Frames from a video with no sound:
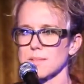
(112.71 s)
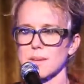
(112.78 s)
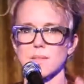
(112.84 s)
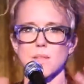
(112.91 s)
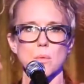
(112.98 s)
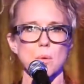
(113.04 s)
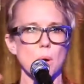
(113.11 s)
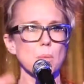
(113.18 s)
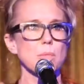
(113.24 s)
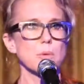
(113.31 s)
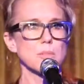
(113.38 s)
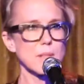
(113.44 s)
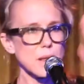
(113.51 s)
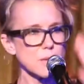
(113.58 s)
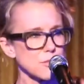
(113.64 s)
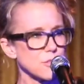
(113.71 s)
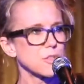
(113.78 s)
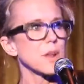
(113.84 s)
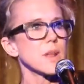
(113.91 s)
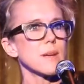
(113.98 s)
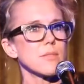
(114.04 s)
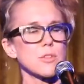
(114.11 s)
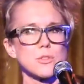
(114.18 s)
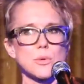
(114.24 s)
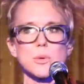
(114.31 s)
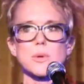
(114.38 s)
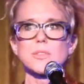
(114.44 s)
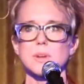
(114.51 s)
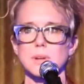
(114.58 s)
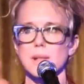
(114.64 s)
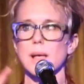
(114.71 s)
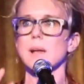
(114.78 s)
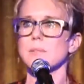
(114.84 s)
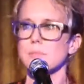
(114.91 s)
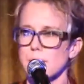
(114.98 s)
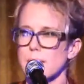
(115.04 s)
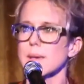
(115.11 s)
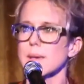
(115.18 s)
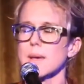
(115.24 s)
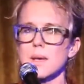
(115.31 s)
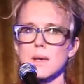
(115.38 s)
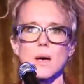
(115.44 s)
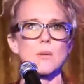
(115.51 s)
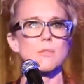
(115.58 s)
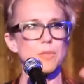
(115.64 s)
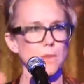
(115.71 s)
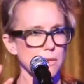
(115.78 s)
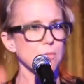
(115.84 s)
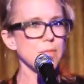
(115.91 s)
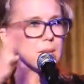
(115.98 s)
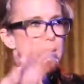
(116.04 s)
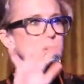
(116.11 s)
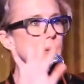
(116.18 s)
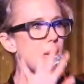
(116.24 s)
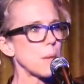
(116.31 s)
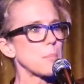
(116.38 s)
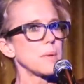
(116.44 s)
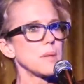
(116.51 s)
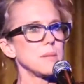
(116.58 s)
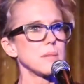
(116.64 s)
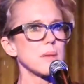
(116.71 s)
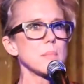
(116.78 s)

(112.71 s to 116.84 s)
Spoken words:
Like there was a lot of shutting of the doors and a lot of of things that happened.